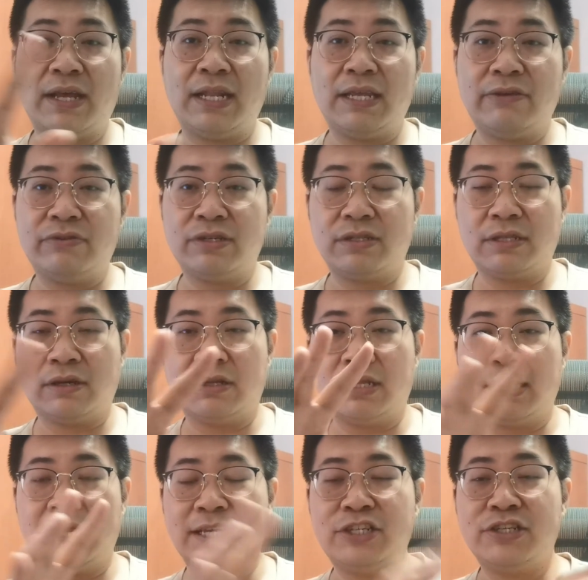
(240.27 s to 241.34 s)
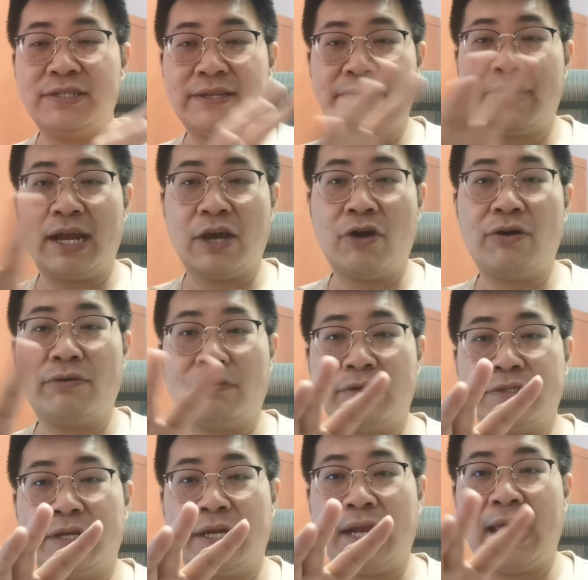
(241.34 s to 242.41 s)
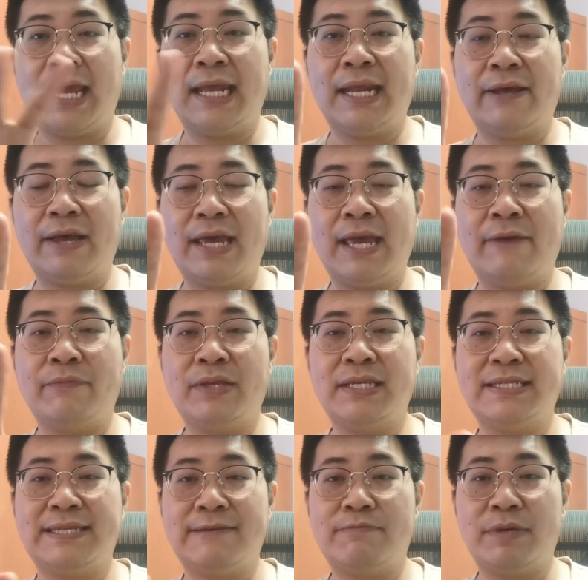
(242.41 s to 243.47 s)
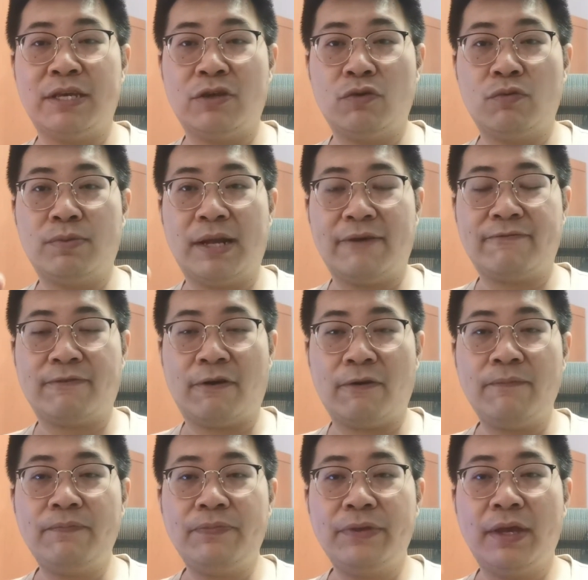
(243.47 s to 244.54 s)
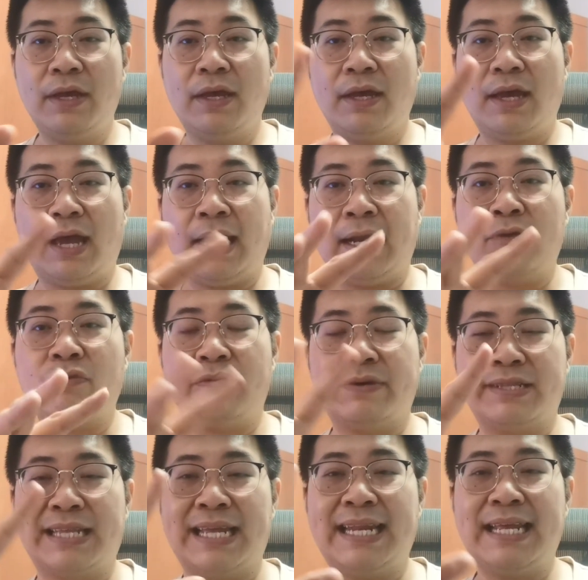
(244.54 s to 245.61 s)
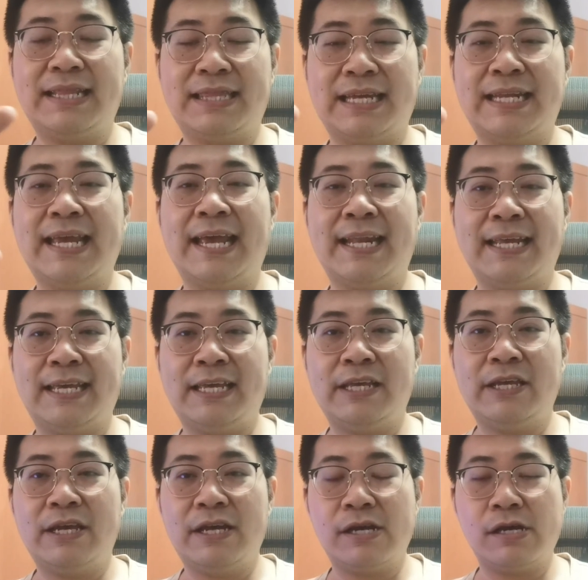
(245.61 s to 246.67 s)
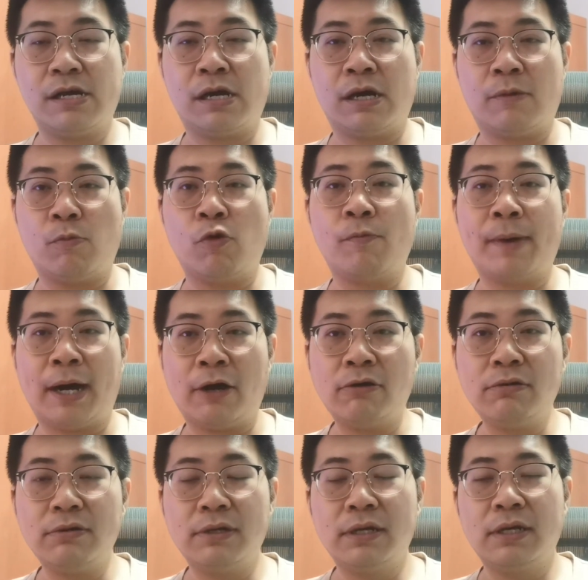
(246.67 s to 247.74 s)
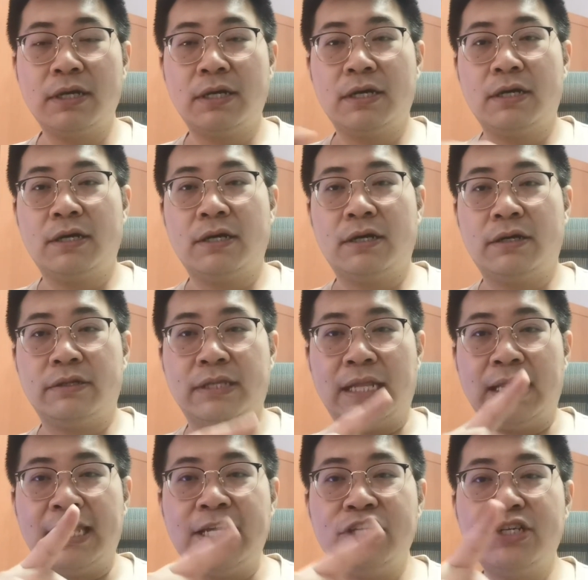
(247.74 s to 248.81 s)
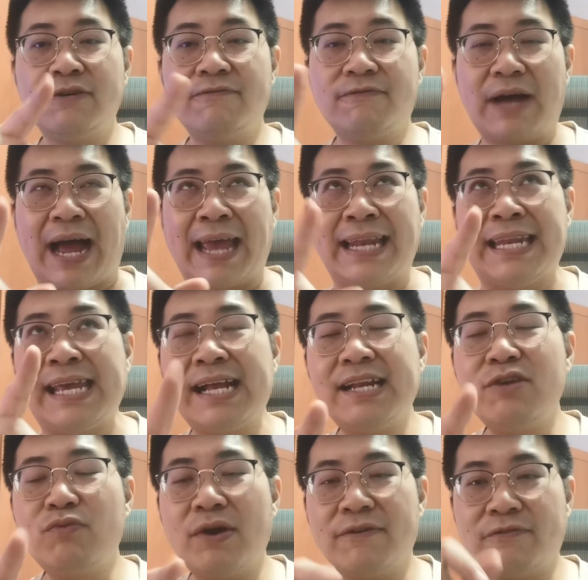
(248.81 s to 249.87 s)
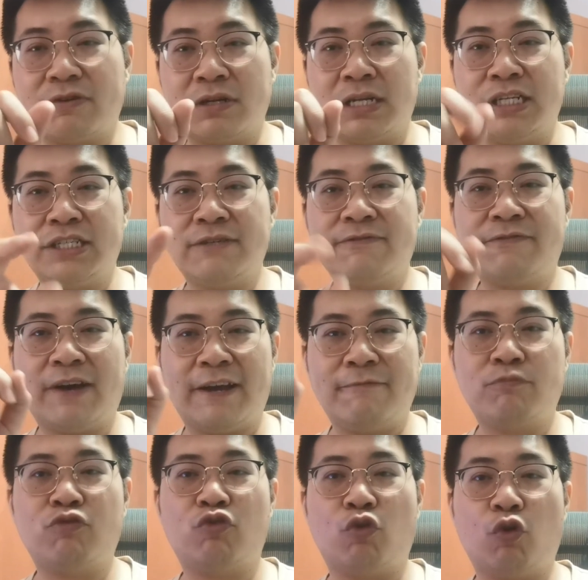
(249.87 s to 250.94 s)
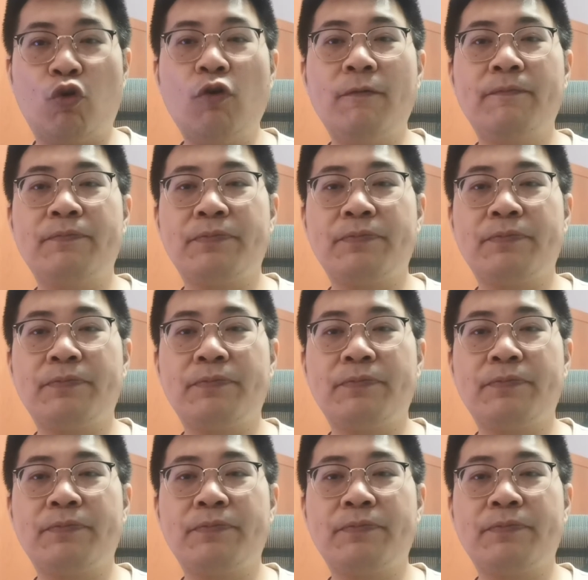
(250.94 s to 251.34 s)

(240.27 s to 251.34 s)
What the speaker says: and the Legion 7 I got was an AMD CPU platform, and then with a 3080 mobile. The Legion, I nearly went for Legion 5 Pro,